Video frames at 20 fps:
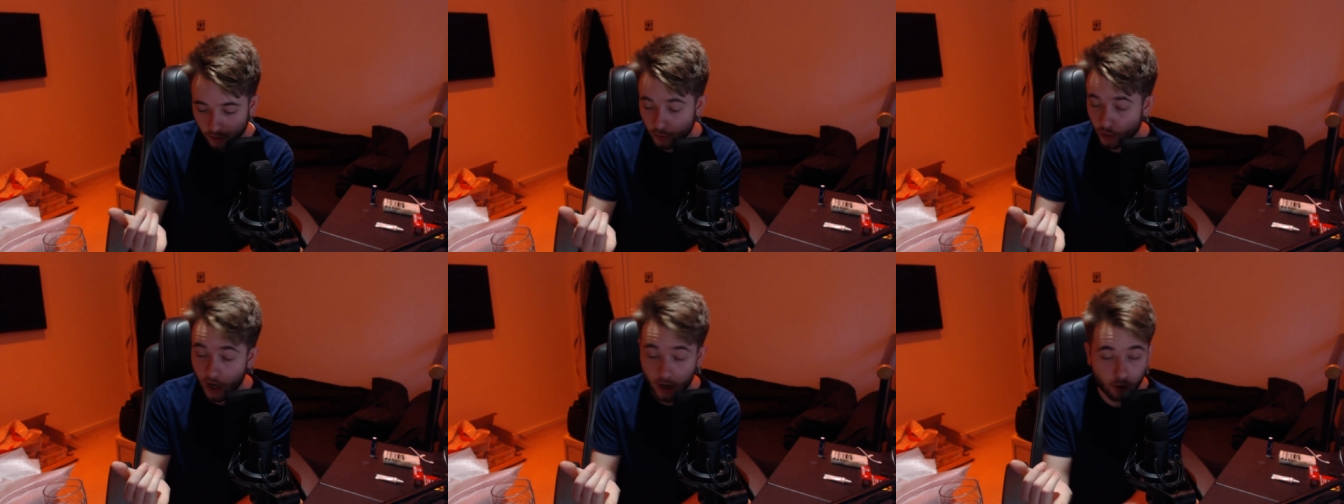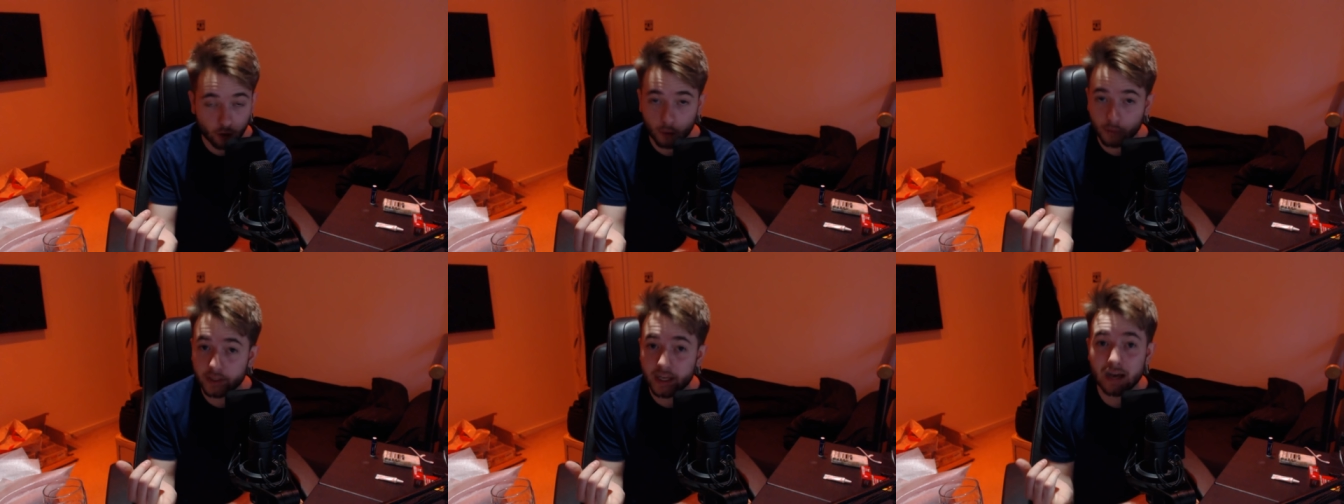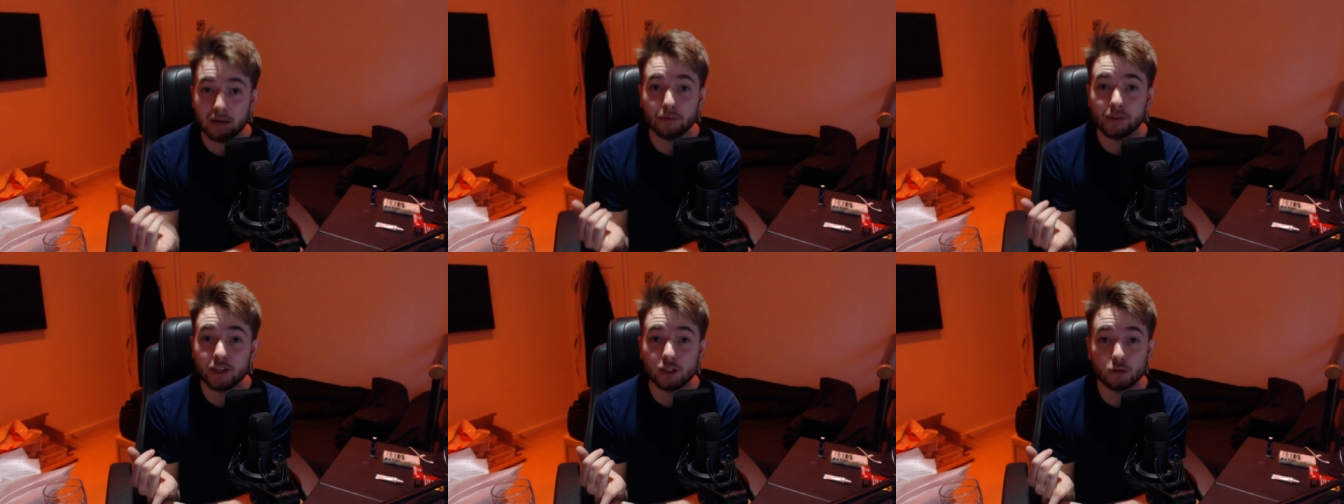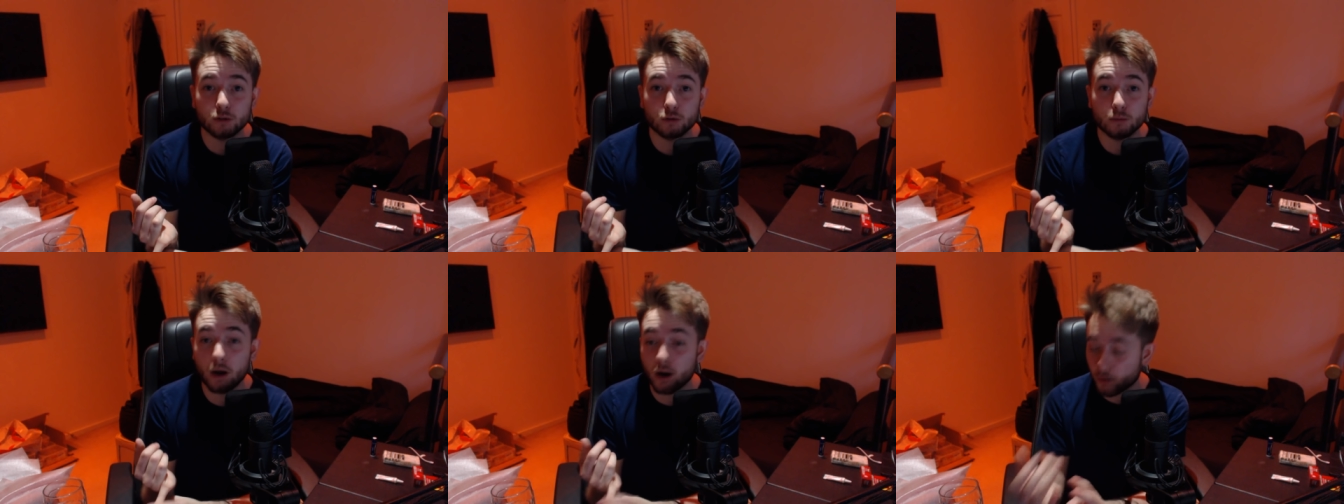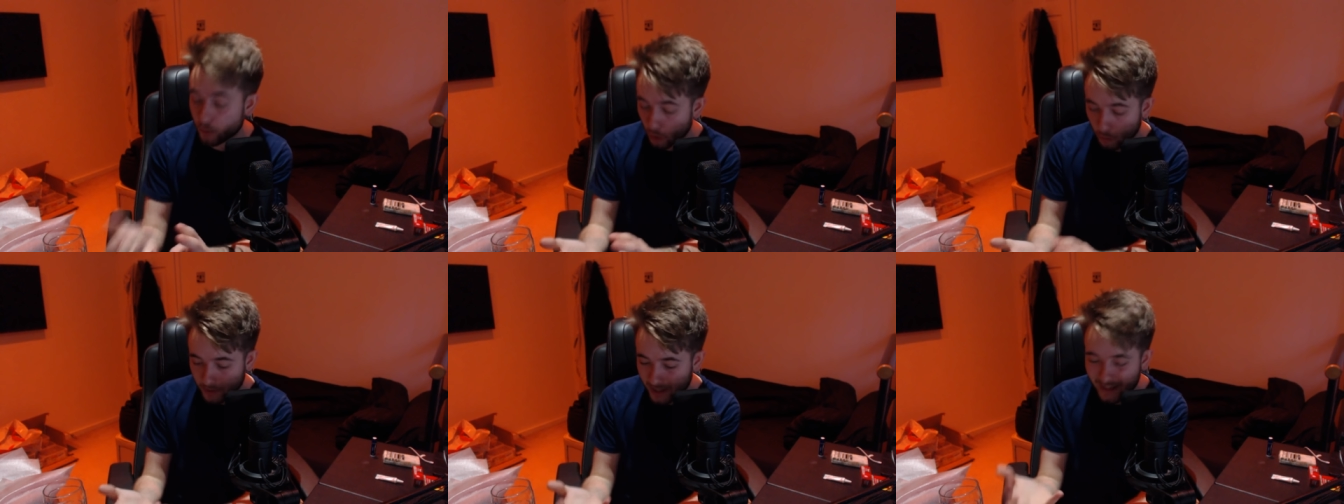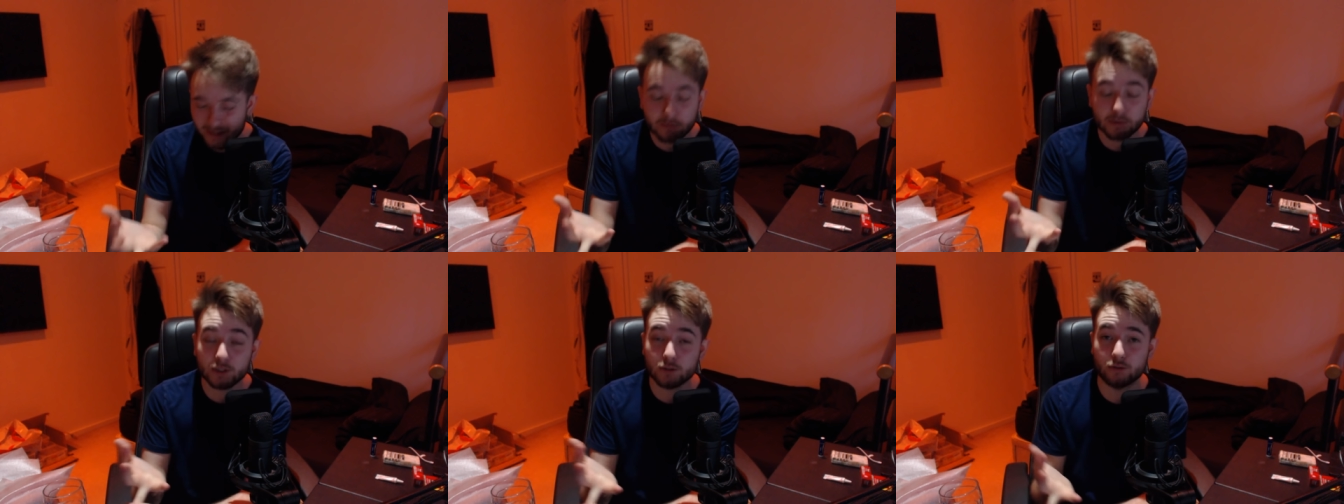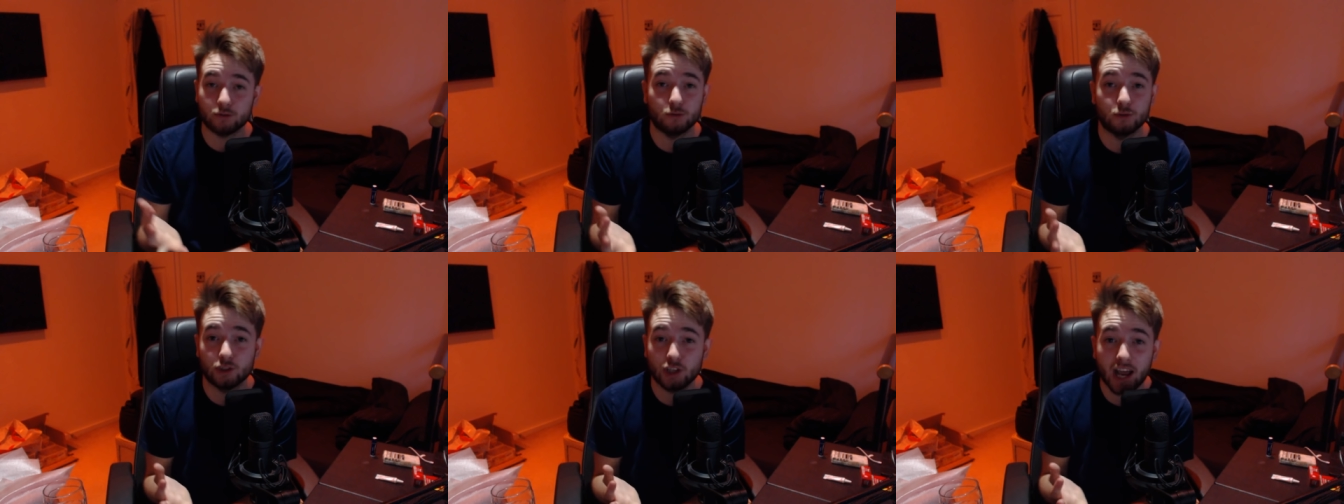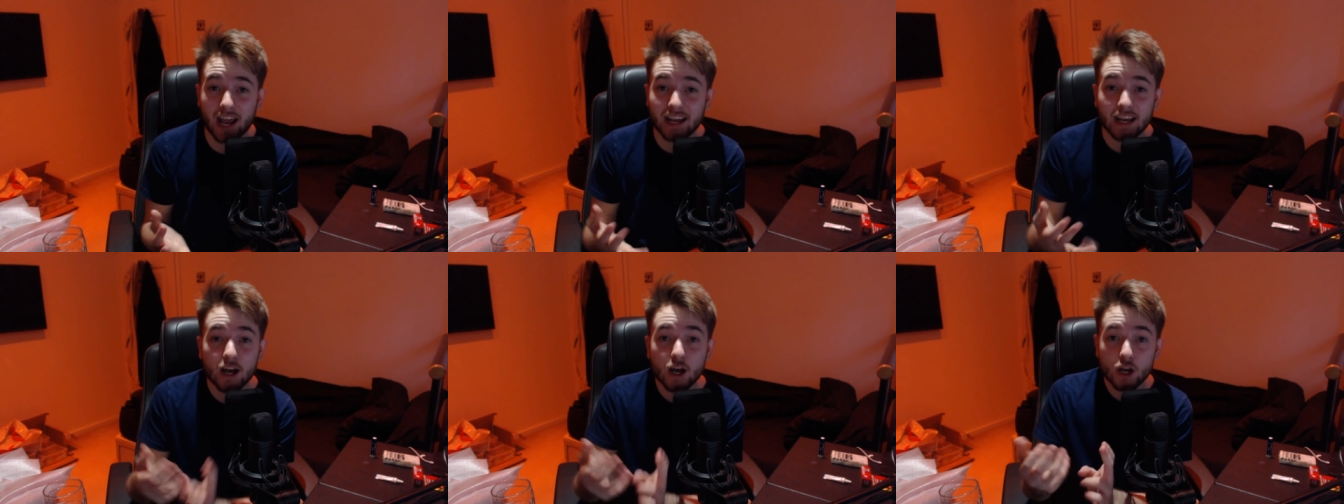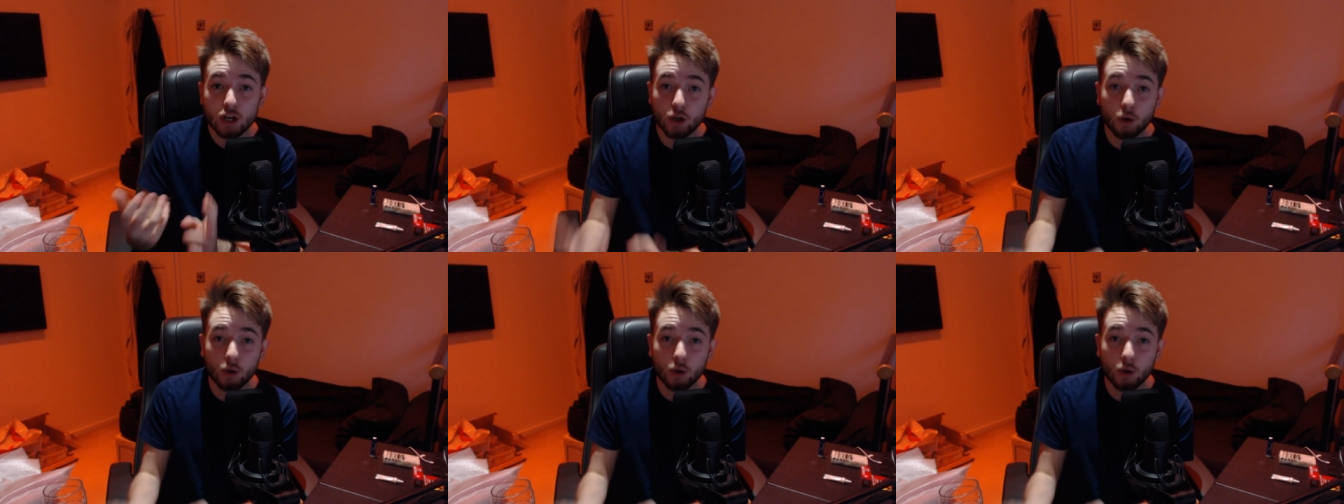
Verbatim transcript: uh, no one cared when they switched from Arno, no one cared when they switched from Shay,